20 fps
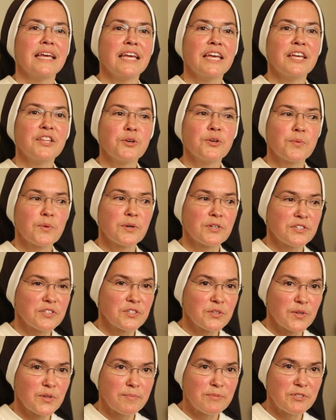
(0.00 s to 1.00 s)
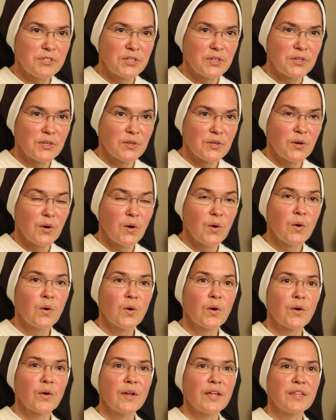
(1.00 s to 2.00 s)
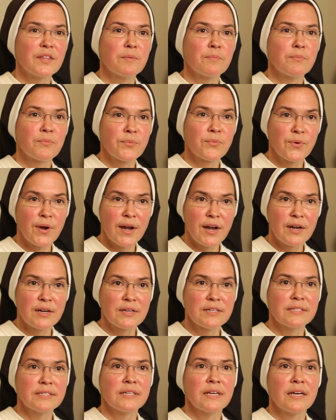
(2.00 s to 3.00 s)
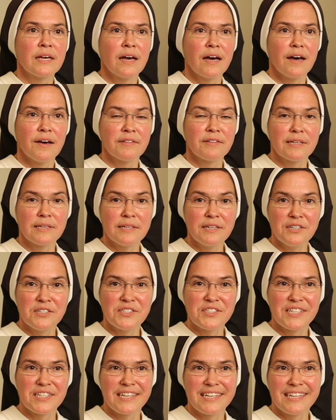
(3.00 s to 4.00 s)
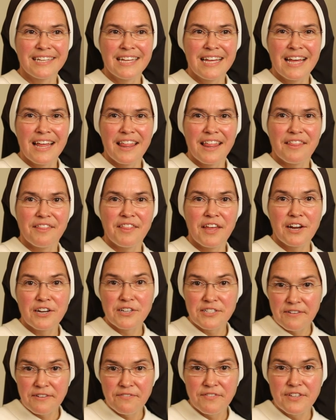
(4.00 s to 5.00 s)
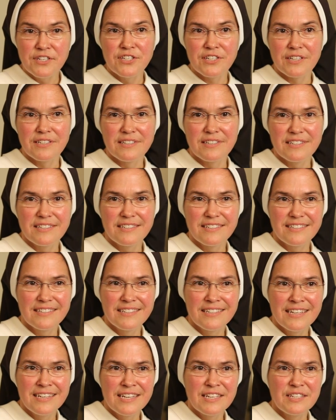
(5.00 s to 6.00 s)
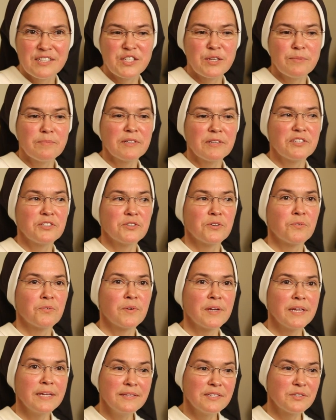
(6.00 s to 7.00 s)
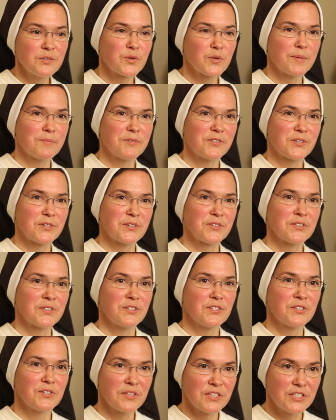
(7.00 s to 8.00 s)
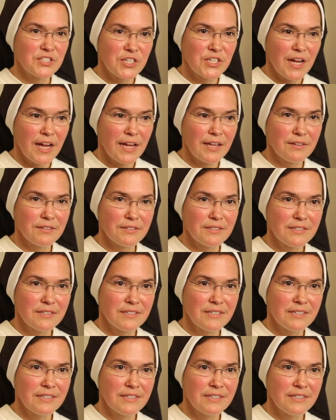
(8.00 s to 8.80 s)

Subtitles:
in the words of Scripture or in the prayers of the liturgy, they are sufficient. Simply to read the Scriptures to the child